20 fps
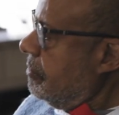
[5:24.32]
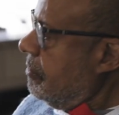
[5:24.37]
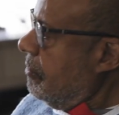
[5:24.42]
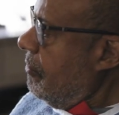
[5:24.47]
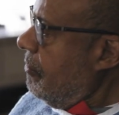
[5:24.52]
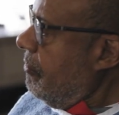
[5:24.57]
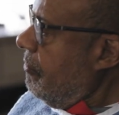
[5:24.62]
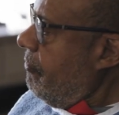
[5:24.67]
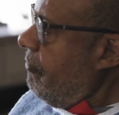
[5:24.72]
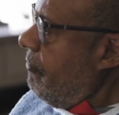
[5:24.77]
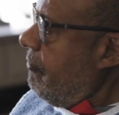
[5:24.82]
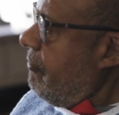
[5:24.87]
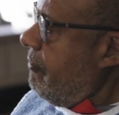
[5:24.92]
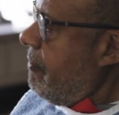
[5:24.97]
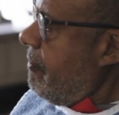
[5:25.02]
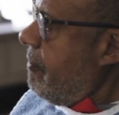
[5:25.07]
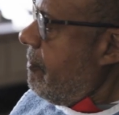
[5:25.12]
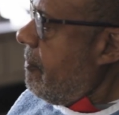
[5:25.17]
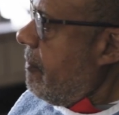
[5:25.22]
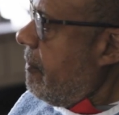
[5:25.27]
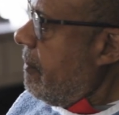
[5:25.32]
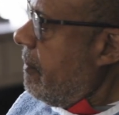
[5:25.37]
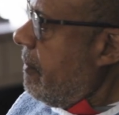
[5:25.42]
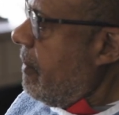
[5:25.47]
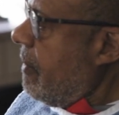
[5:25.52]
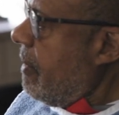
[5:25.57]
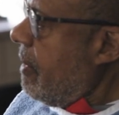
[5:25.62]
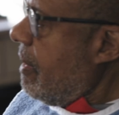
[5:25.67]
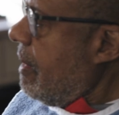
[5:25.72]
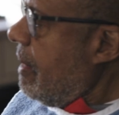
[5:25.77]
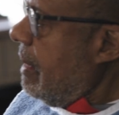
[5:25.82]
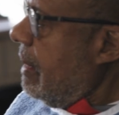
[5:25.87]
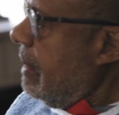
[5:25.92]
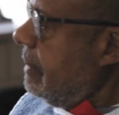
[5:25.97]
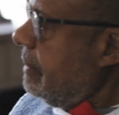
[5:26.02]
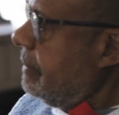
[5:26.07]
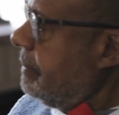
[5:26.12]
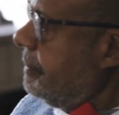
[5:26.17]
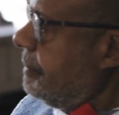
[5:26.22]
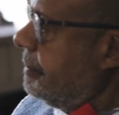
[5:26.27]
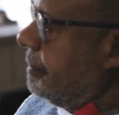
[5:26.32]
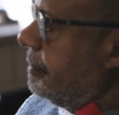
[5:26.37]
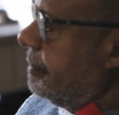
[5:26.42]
que cuando yo esté en